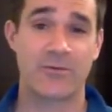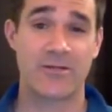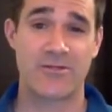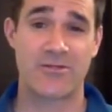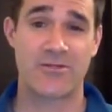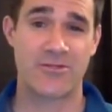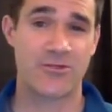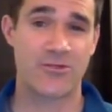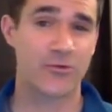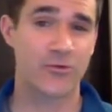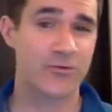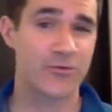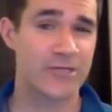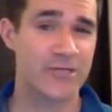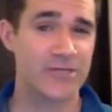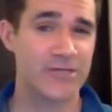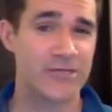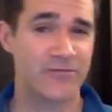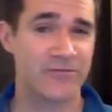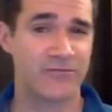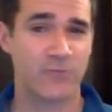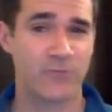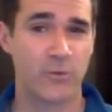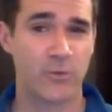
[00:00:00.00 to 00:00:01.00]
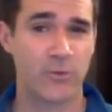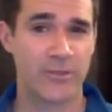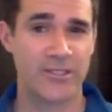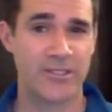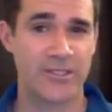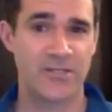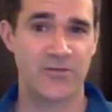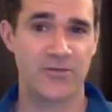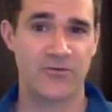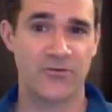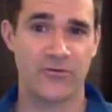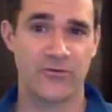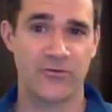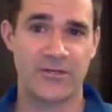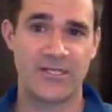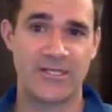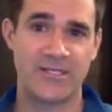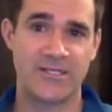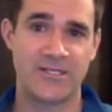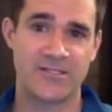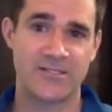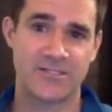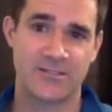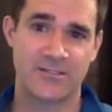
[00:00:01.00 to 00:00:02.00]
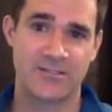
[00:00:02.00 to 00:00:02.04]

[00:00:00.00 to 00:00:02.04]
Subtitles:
30 to 40 degrees